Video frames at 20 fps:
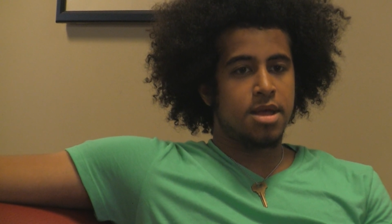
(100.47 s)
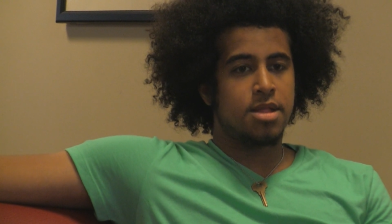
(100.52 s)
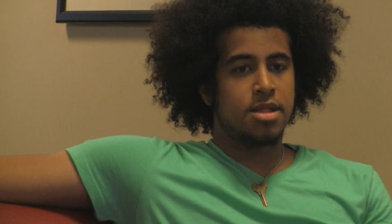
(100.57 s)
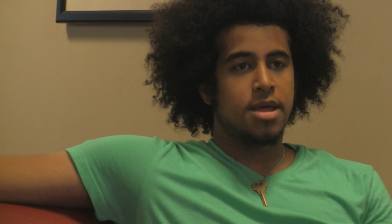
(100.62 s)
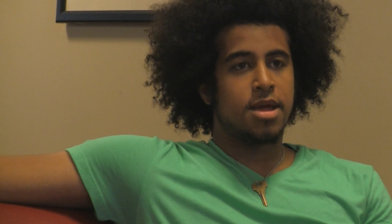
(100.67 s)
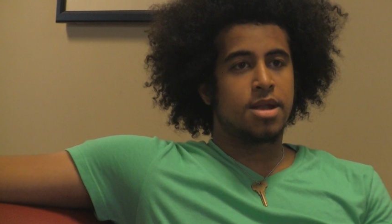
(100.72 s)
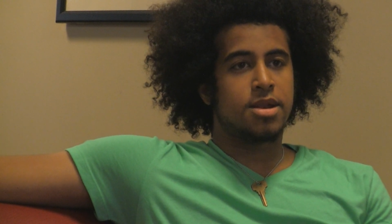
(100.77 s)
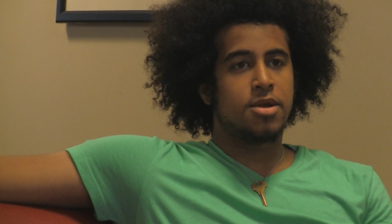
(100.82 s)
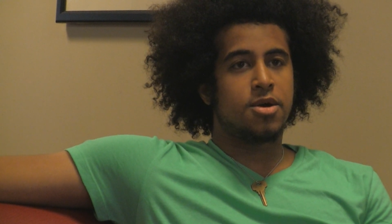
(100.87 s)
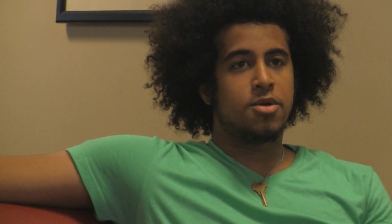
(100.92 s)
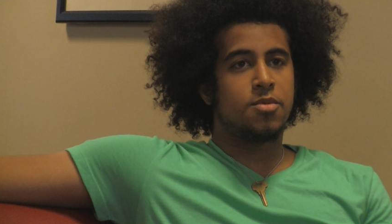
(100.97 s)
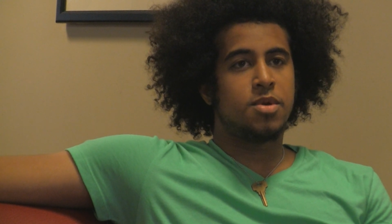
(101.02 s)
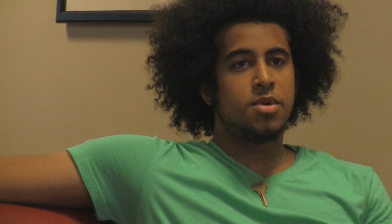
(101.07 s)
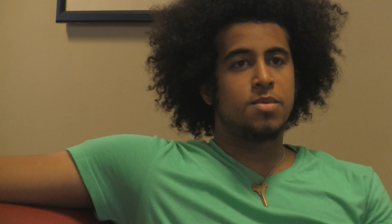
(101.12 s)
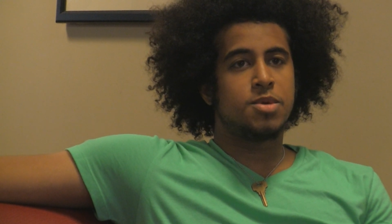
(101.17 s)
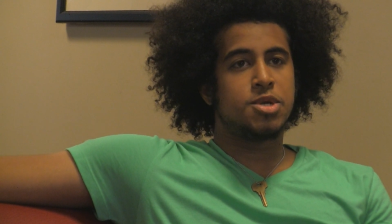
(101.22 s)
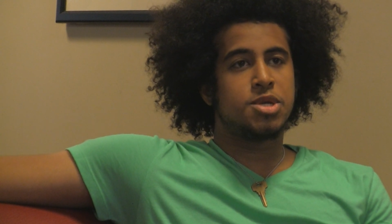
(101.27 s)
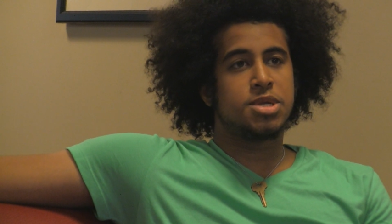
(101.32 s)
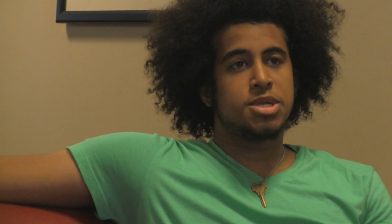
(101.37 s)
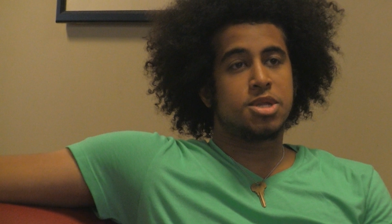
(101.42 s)
Like, no,
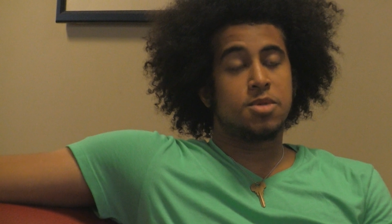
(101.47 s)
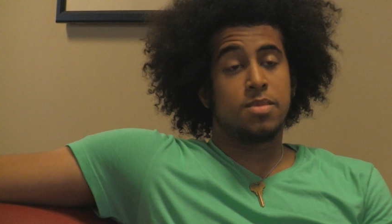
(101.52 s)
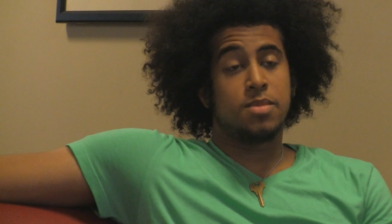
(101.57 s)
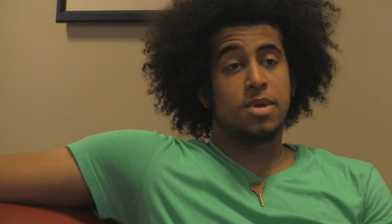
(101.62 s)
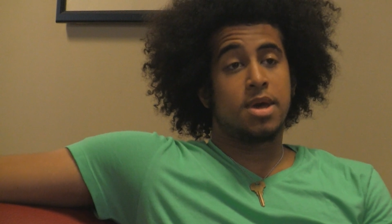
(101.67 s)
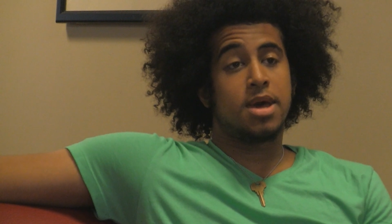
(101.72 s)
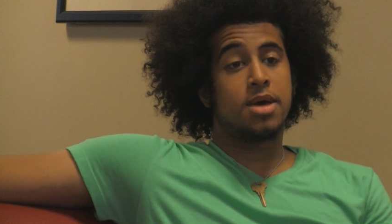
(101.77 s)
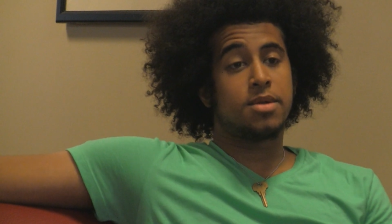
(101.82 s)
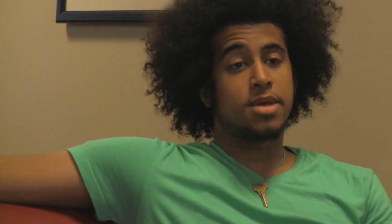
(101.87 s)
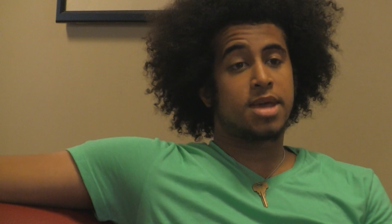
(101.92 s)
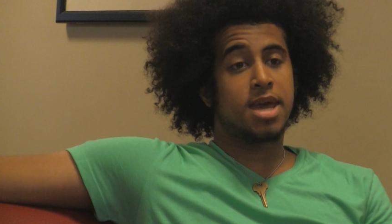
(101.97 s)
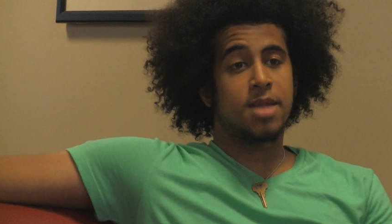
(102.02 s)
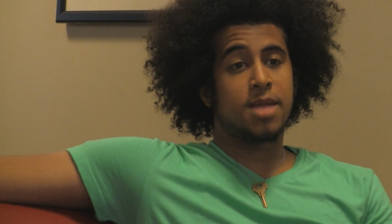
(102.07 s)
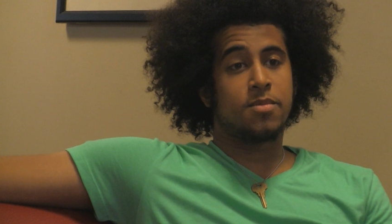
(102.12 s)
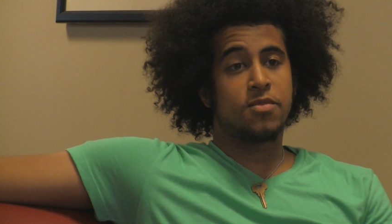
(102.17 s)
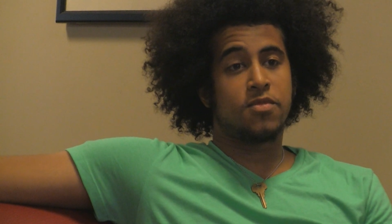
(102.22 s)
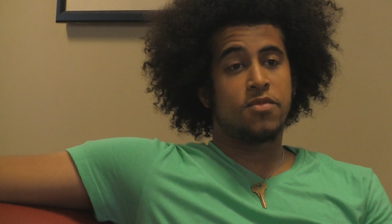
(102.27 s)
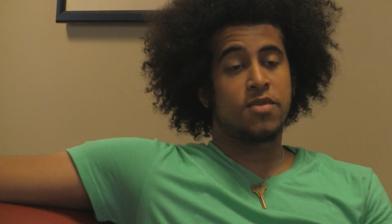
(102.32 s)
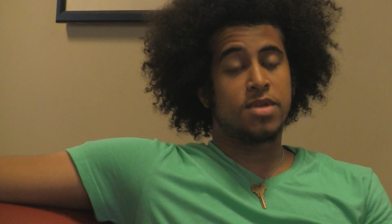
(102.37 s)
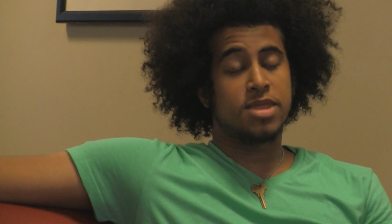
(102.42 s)
people should still be held
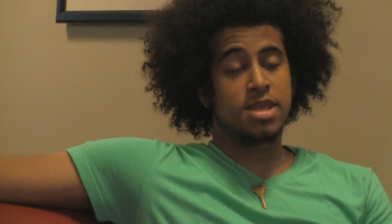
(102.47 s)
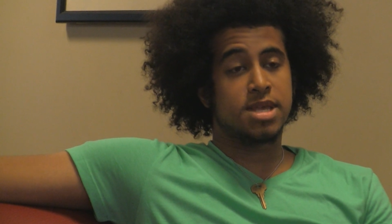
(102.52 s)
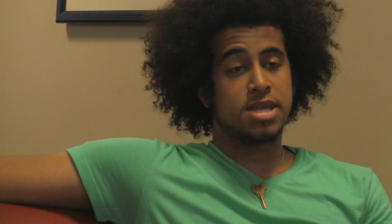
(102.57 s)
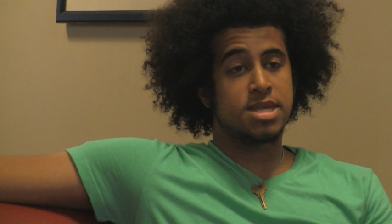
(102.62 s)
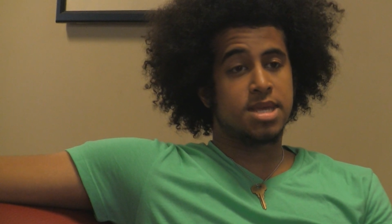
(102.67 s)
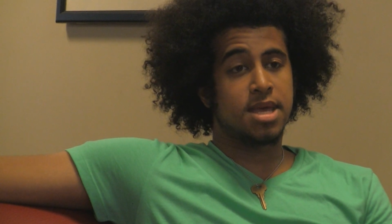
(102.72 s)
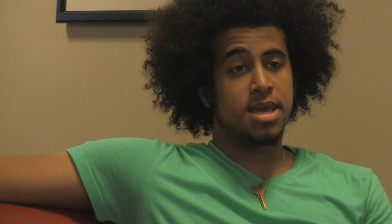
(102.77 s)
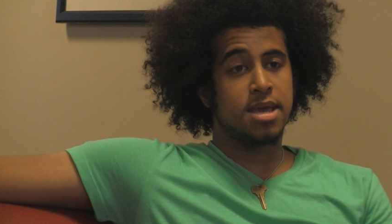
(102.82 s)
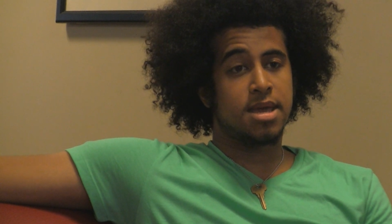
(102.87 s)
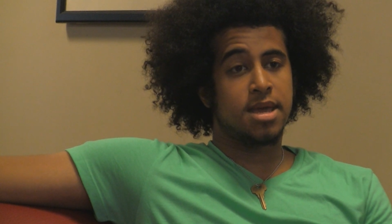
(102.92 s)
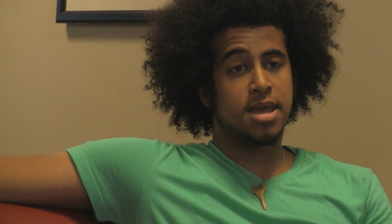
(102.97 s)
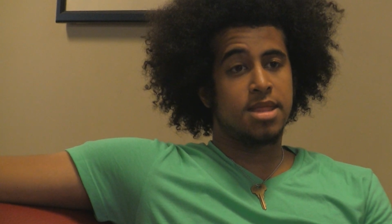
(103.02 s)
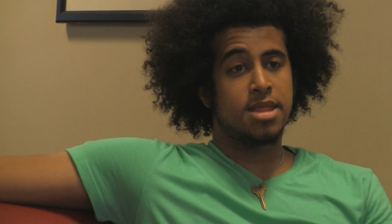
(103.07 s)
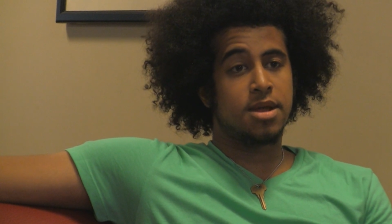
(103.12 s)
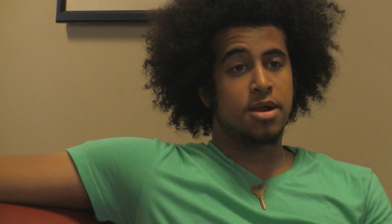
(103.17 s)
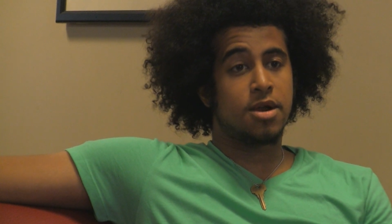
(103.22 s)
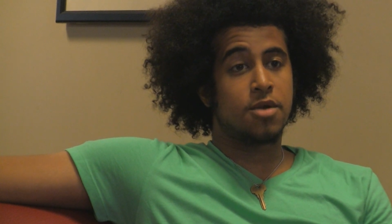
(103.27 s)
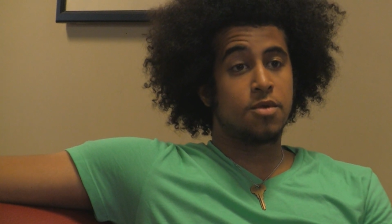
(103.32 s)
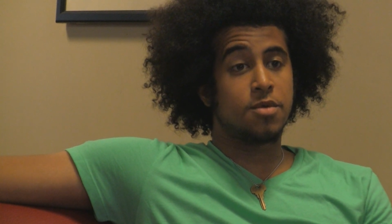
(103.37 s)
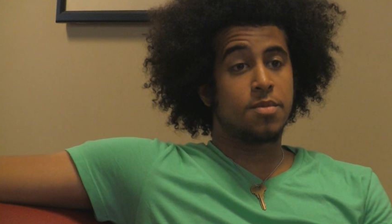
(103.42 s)
accountable for what they say, and
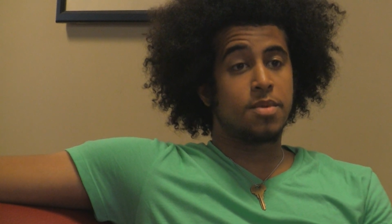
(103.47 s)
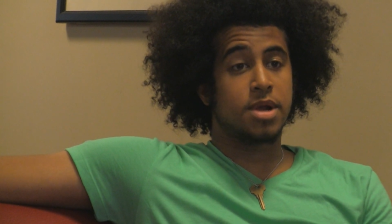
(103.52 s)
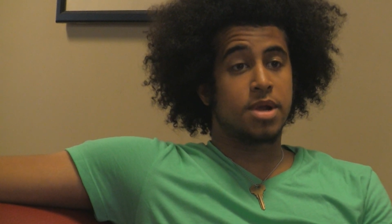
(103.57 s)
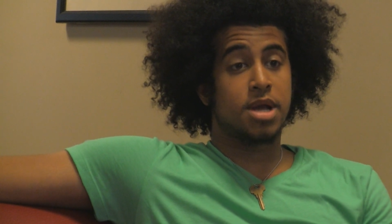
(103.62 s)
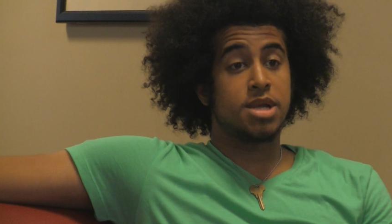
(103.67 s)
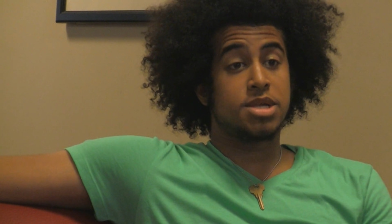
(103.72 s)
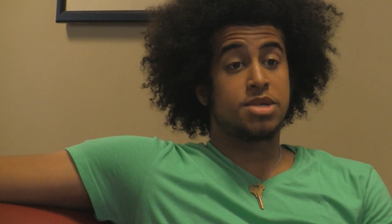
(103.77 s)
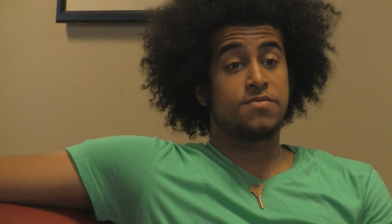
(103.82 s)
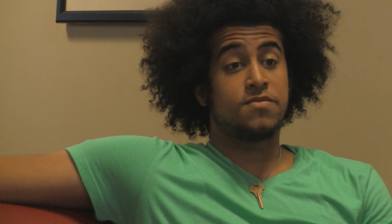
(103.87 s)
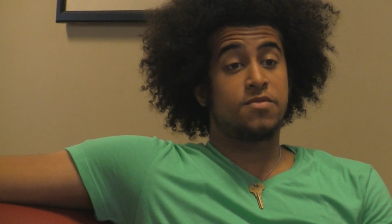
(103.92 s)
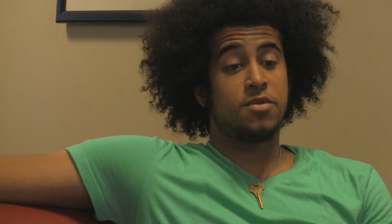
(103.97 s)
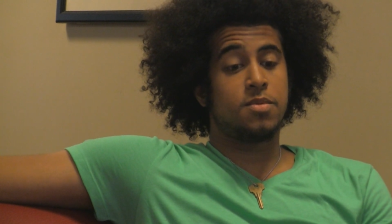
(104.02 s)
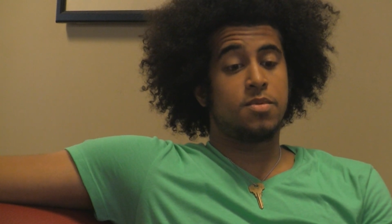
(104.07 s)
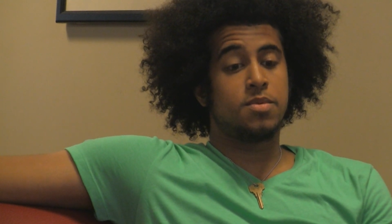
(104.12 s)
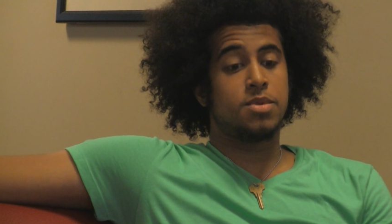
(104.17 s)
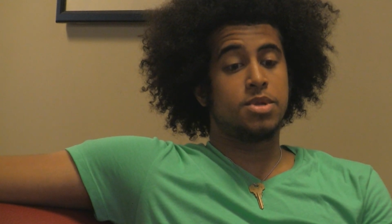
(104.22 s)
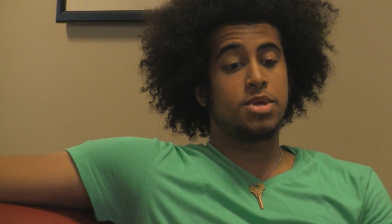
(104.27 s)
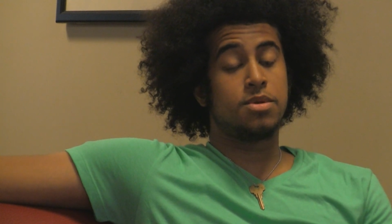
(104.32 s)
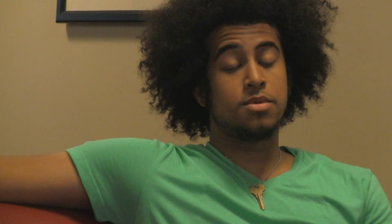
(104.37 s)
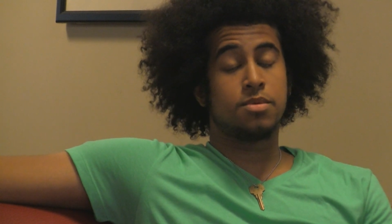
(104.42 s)
there are repercussions for what
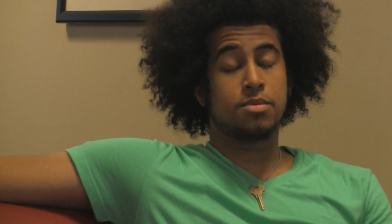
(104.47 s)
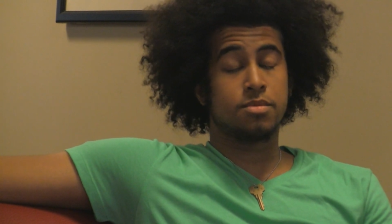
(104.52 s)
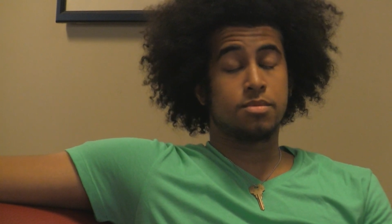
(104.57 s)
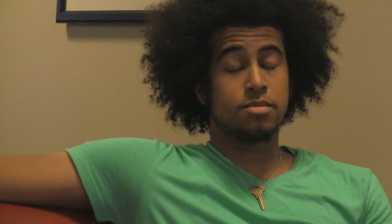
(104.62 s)
people do.